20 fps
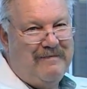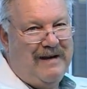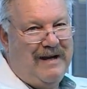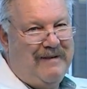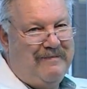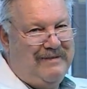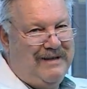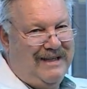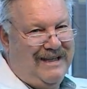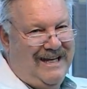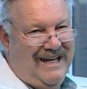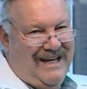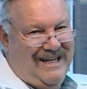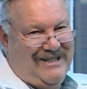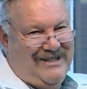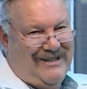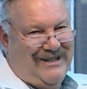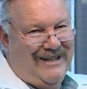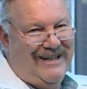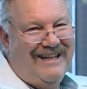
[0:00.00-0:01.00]

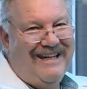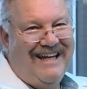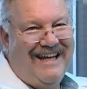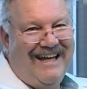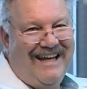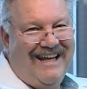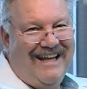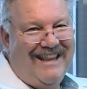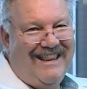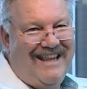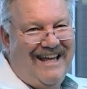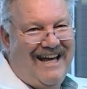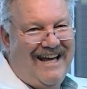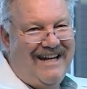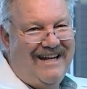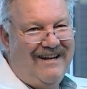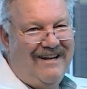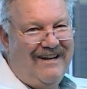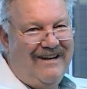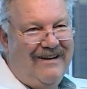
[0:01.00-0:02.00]
population
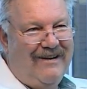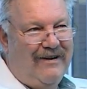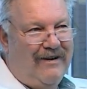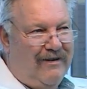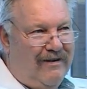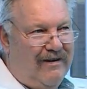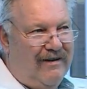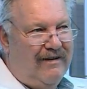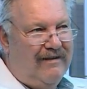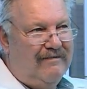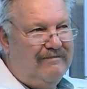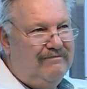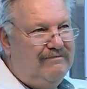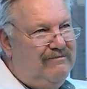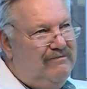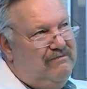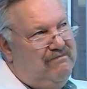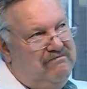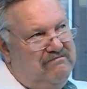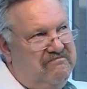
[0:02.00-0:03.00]
that are
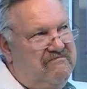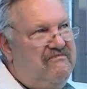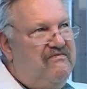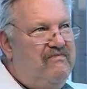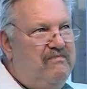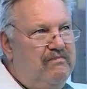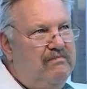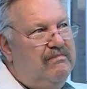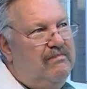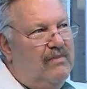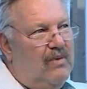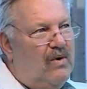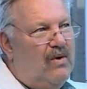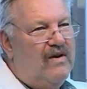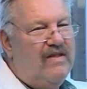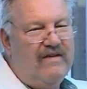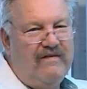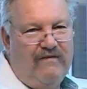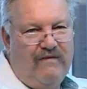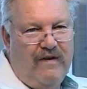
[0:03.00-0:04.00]
more
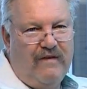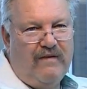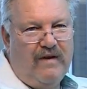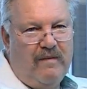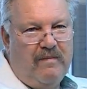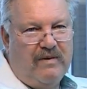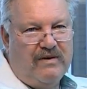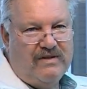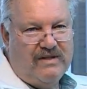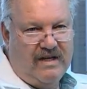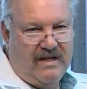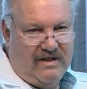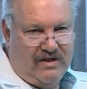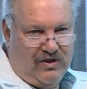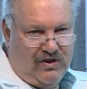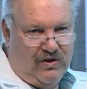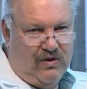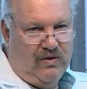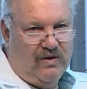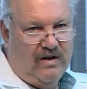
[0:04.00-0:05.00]
than 50%
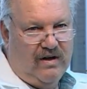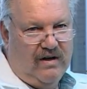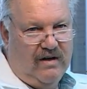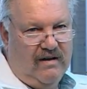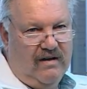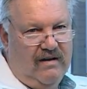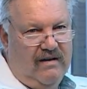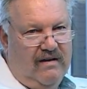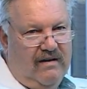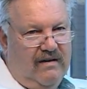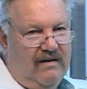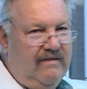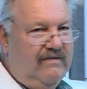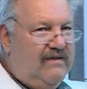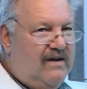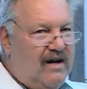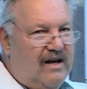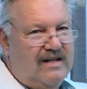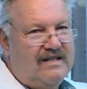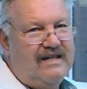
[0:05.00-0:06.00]
sure of
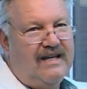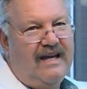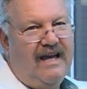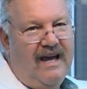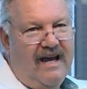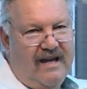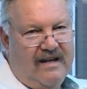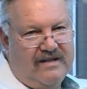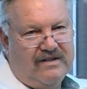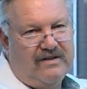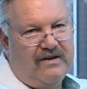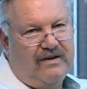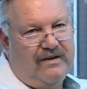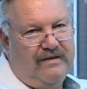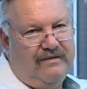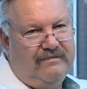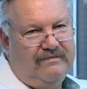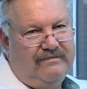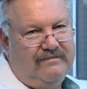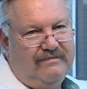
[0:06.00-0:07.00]
causing cancer
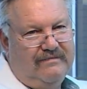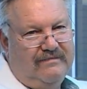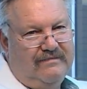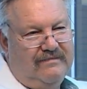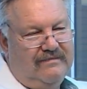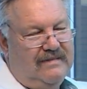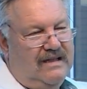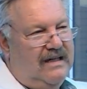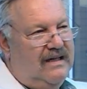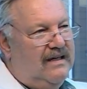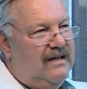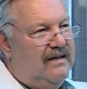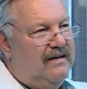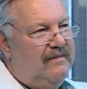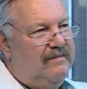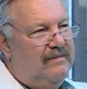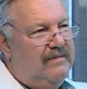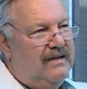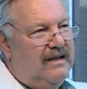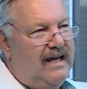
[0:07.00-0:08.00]
uh,
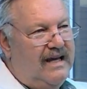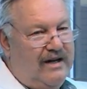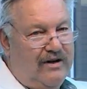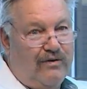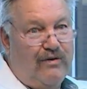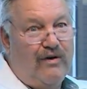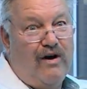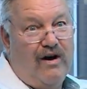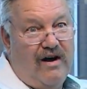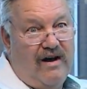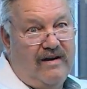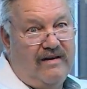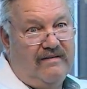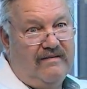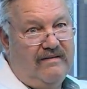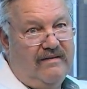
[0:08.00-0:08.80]
later on.